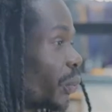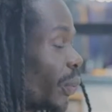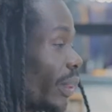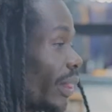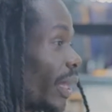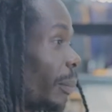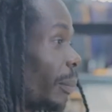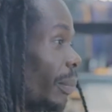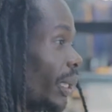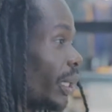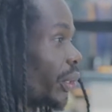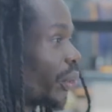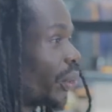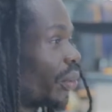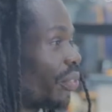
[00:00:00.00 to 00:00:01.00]
with the ability
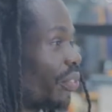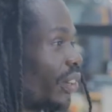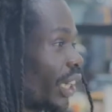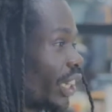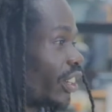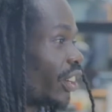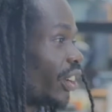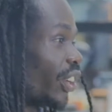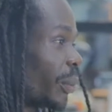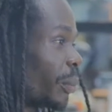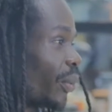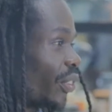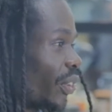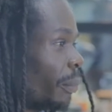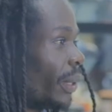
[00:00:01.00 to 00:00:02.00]
of nurturing
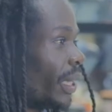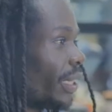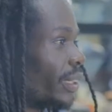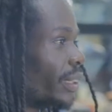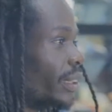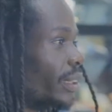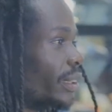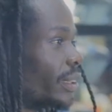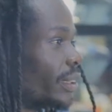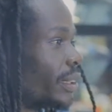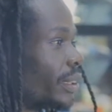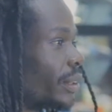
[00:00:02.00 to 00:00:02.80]
possibilities.